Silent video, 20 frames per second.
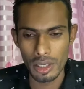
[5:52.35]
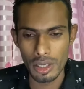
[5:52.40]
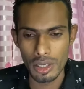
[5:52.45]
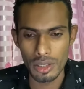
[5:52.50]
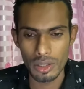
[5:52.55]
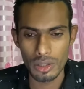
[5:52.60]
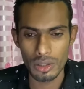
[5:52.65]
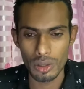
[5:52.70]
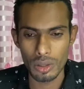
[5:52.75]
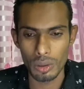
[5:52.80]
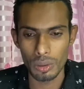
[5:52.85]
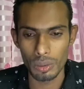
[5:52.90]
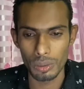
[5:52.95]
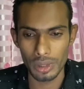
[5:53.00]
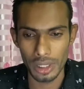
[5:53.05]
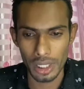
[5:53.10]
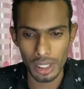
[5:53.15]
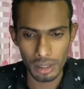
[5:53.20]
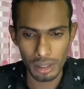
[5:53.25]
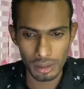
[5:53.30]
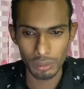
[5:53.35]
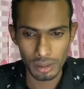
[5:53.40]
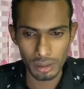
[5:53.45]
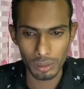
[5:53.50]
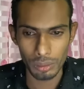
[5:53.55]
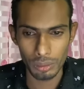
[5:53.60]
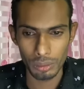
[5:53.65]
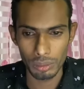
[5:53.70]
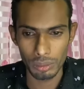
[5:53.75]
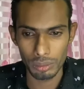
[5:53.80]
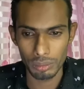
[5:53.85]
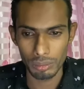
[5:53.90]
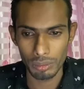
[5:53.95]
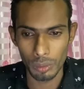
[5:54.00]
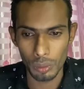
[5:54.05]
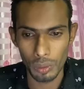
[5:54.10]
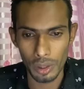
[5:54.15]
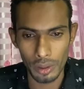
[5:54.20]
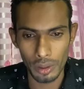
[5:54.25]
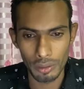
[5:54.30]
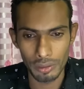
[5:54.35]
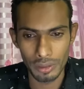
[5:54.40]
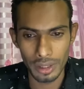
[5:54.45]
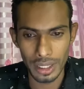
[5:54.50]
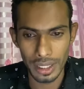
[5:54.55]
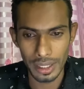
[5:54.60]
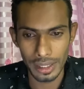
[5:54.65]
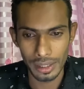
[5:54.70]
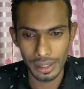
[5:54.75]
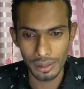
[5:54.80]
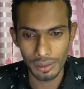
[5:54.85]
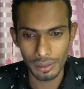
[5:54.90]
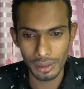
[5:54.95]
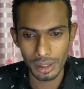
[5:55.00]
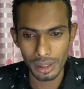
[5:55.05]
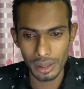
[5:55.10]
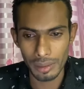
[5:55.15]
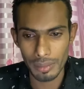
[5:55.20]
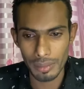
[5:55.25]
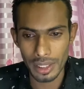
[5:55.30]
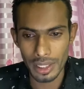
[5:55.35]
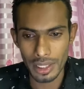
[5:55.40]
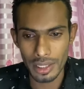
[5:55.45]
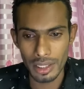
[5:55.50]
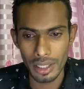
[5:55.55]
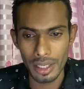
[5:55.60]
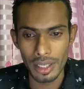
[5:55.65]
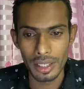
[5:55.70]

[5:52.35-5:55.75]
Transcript: So yeah, one of the learning outcome is